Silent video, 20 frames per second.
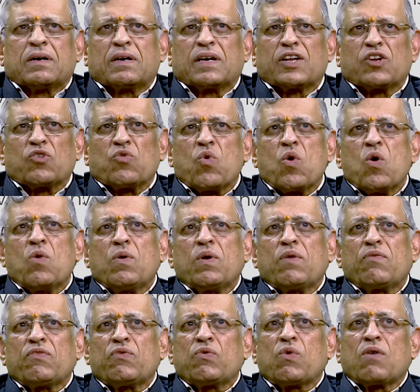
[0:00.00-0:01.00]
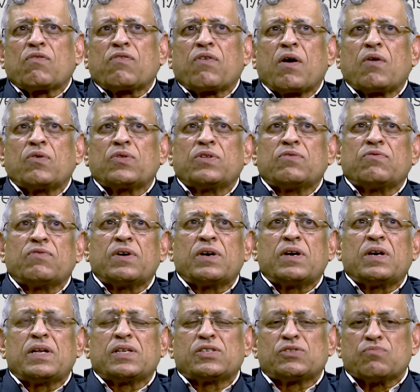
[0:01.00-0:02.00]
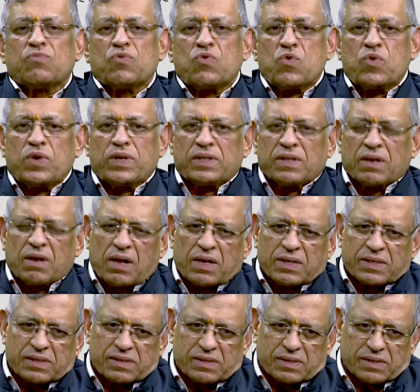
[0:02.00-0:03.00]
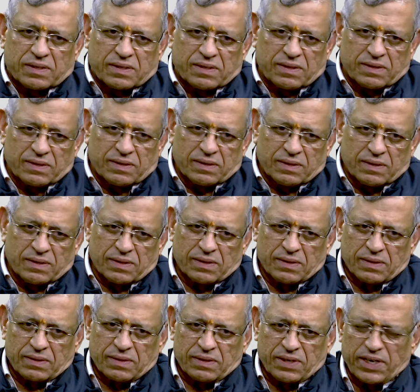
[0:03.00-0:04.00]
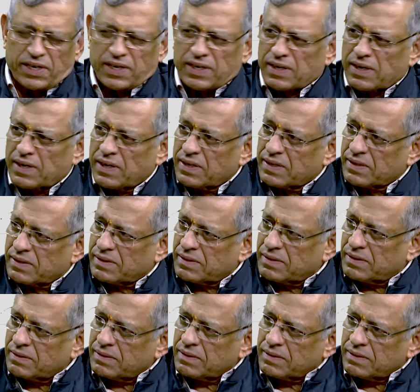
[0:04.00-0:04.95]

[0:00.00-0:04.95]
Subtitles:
an overview of how the world has moved in the last 300 years